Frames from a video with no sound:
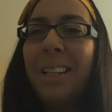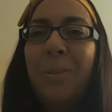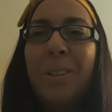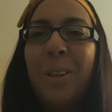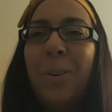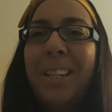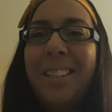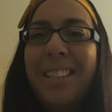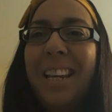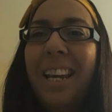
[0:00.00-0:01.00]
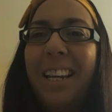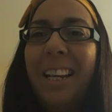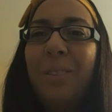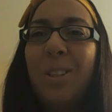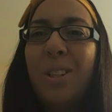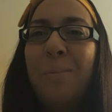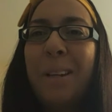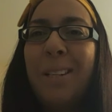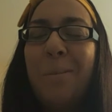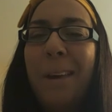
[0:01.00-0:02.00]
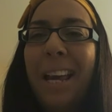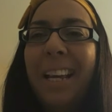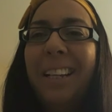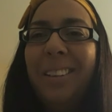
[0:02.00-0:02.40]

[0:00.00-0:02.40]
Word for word: that was a Questy, and it was just meant to be.